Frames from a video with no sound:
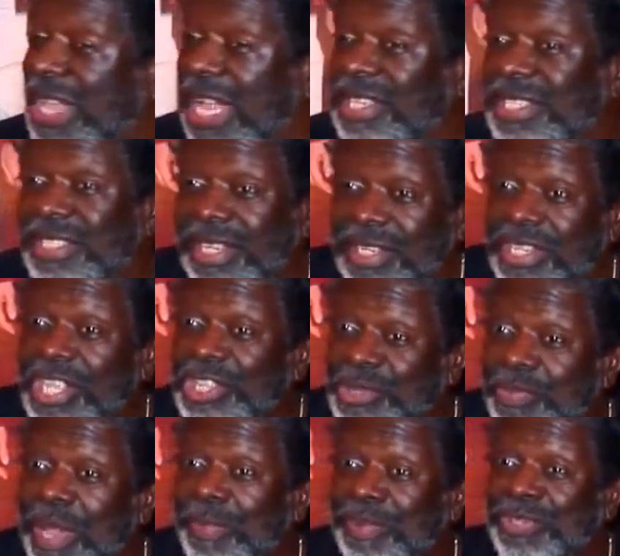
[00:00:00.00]
I teach
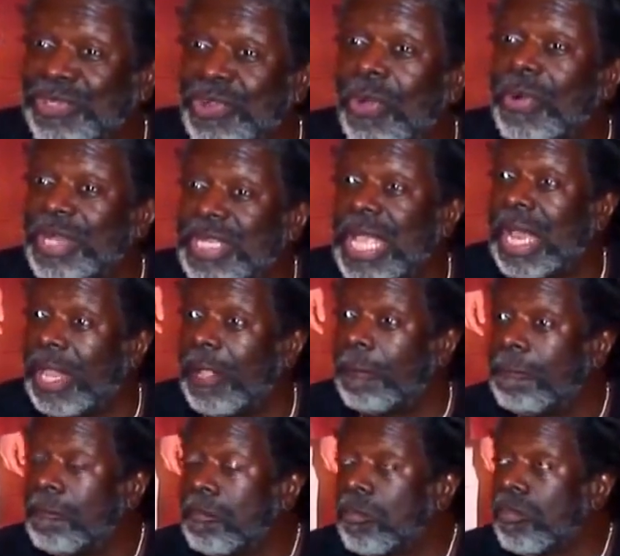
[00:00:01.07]
people storytelling.
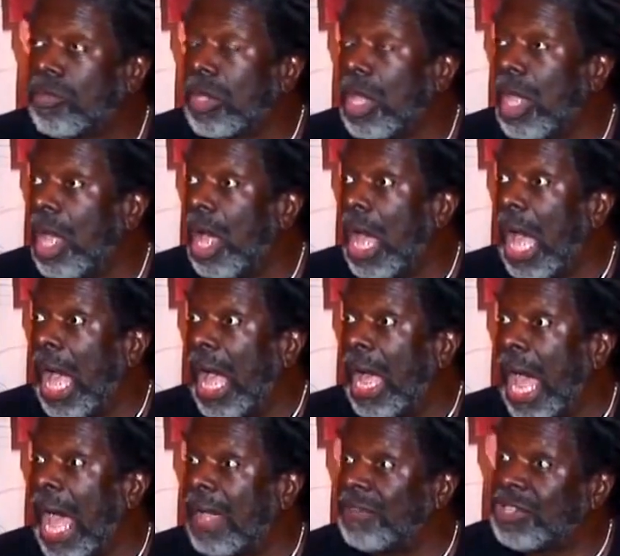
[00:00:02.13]

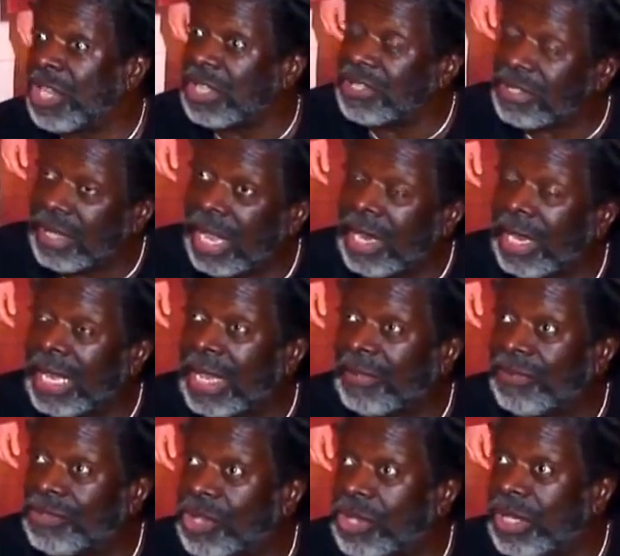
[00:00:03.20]
I just, in the
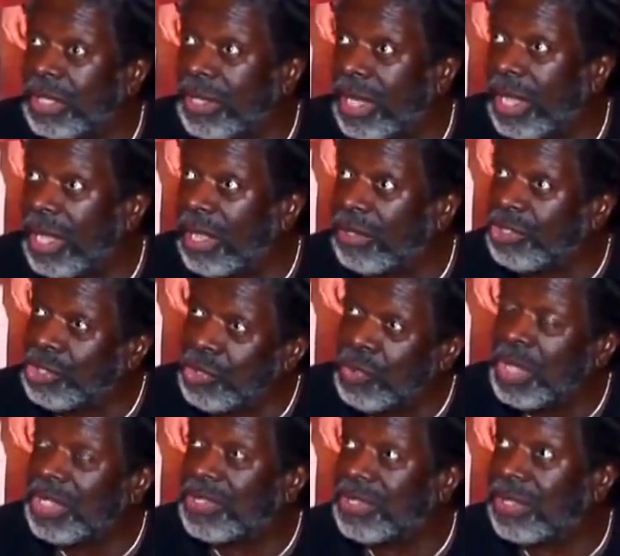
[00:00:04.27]

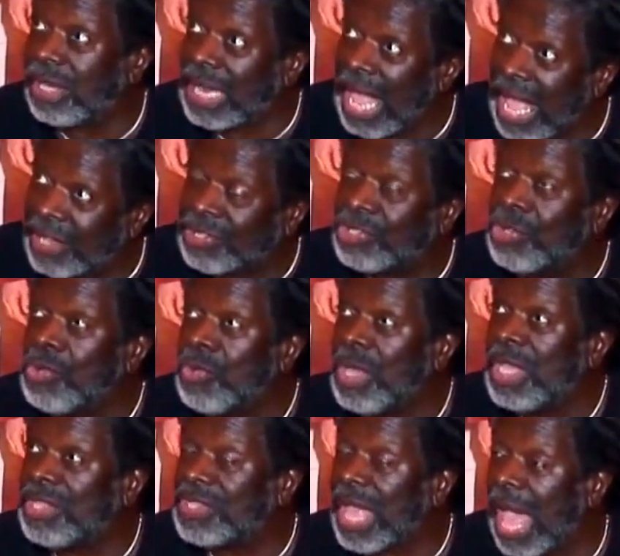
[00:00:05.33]
last 2
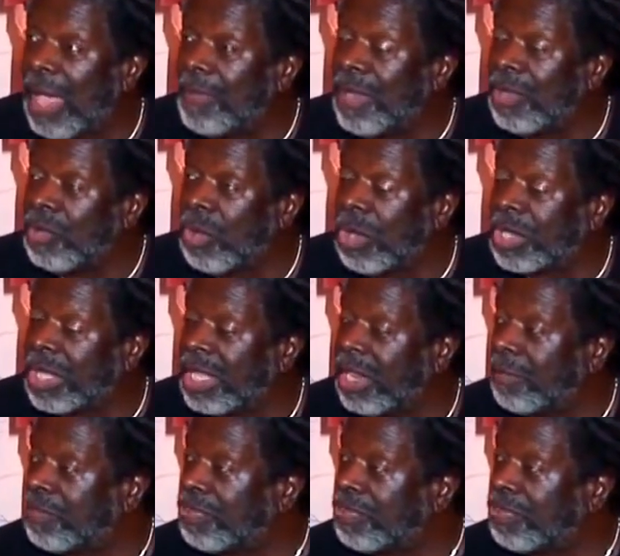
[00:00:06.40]
weeks, I've been working in